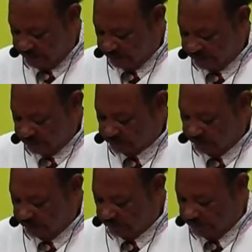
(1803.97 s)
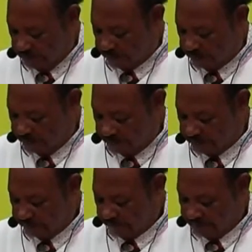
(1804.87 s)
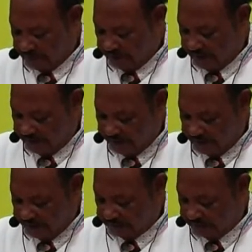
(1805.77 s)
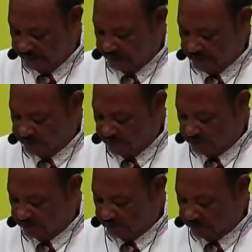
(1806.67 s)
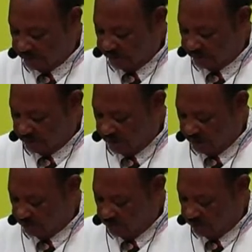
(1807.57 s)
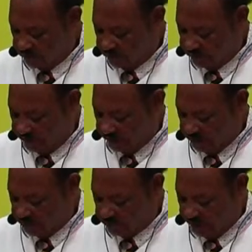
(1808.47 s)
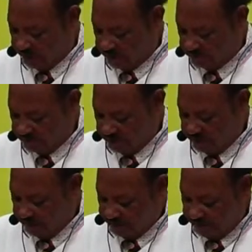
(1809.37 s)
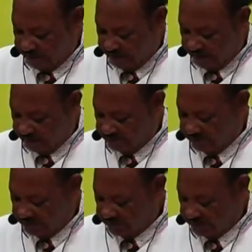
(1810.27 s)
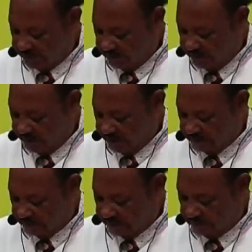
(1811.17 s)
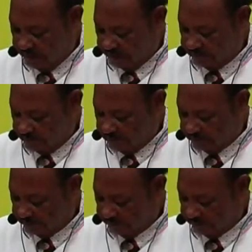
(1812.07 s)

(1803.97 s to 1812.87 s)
just breaking them up a bit. And then they then they soak them to put a little hot water so that they swell. And then of course the uh, the black rum.